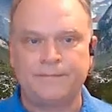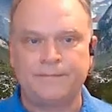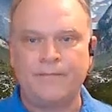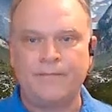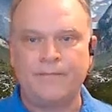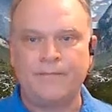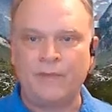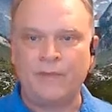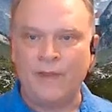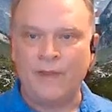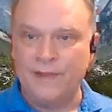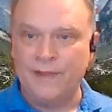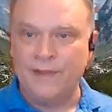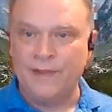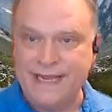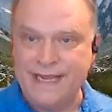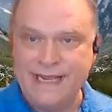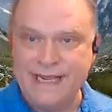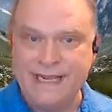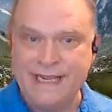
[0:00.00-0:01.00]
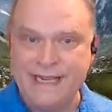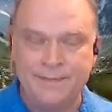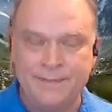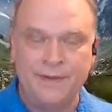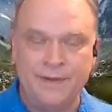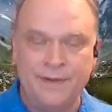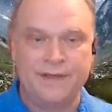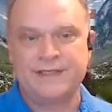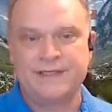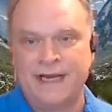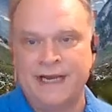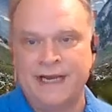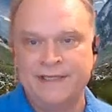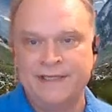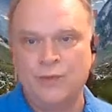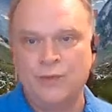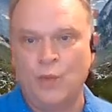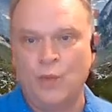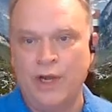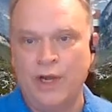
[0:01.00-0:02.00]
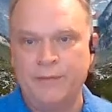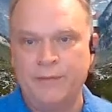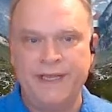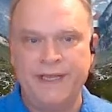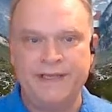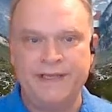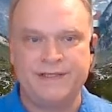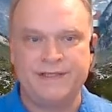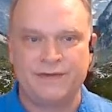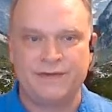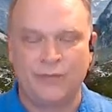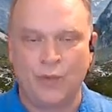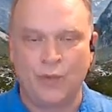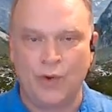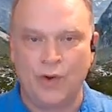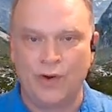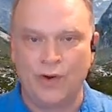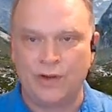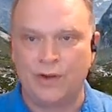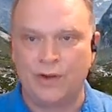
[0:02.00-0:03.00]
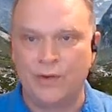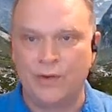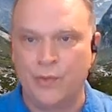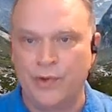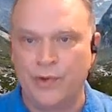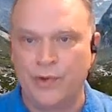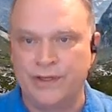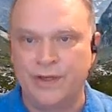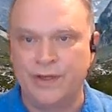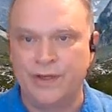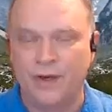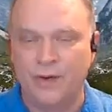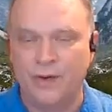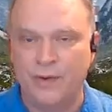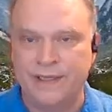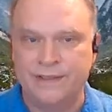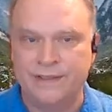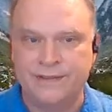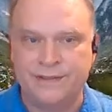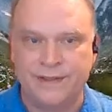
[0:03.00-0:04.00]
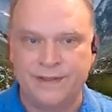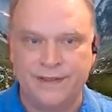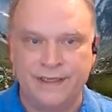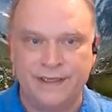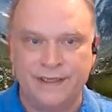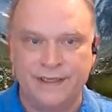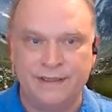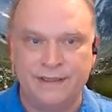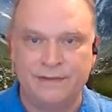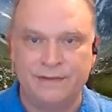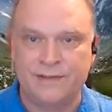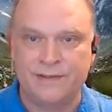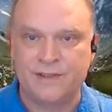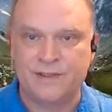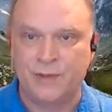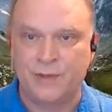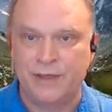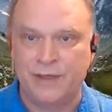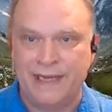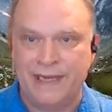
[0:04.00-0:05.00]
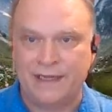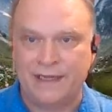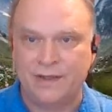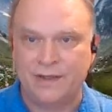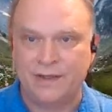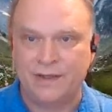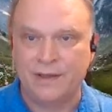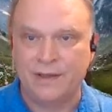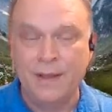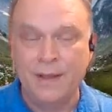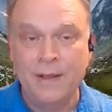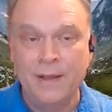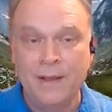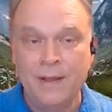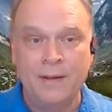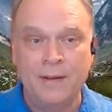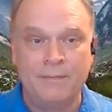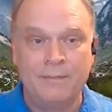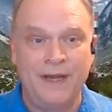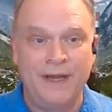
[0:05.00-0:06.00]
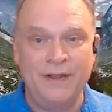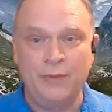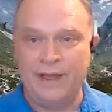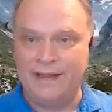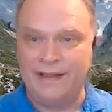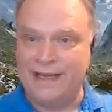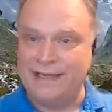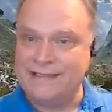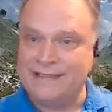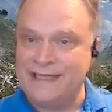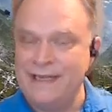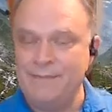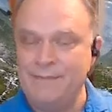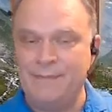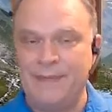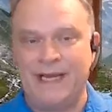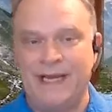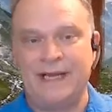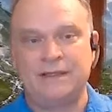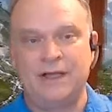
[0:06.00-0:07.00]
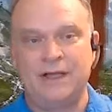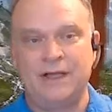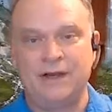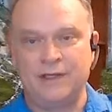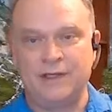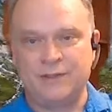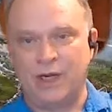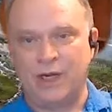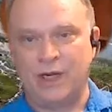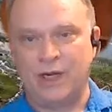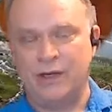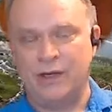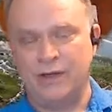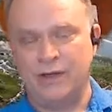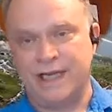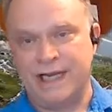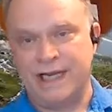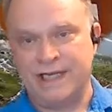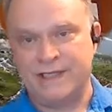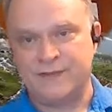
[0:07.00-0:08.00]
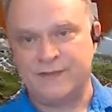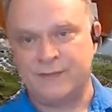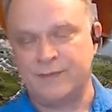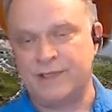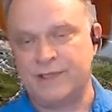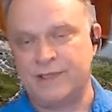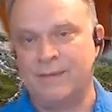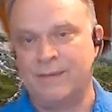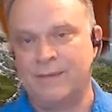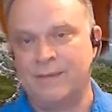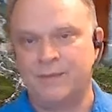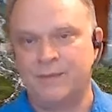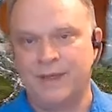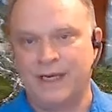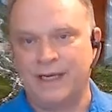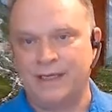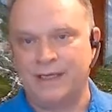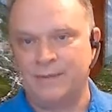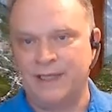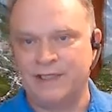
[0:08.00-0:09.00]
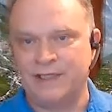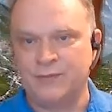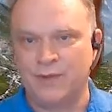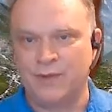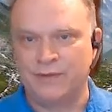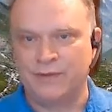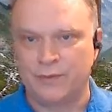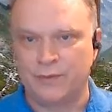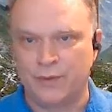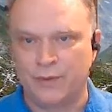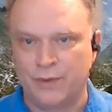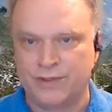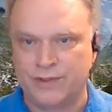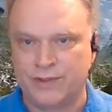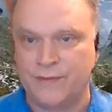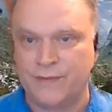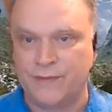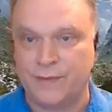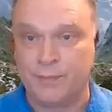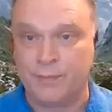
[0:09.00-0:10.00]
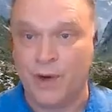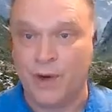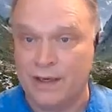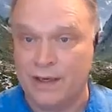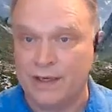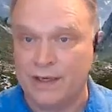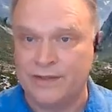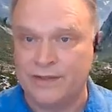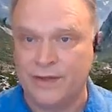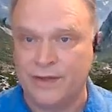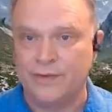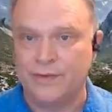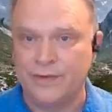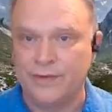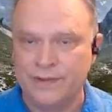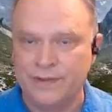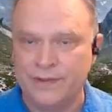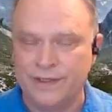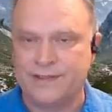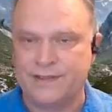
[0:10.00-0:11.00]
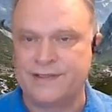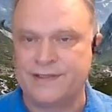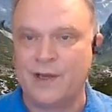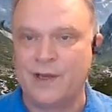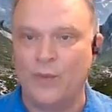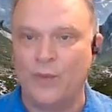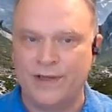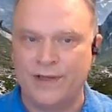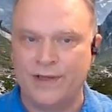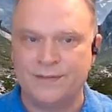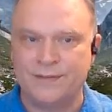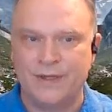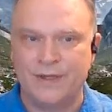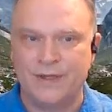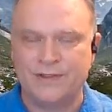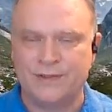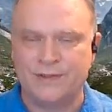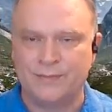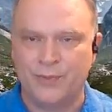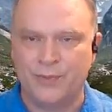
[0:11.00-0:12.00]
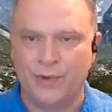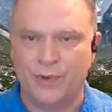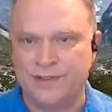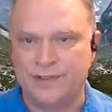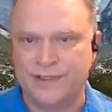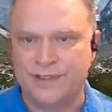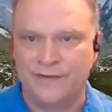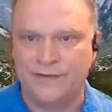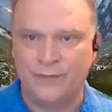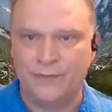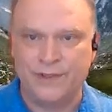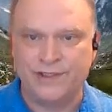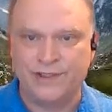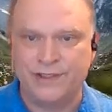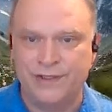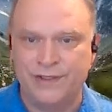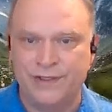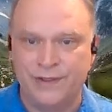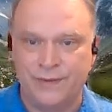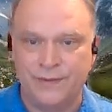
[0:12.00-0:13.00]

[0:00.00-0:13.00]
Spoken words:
the team decides what pieces of work are going to go into the sprint backlog. By the way, that team backlog is prioritized from top to bottom. That's one of the roles of the product owner, is to say what is the most important stuff we should do.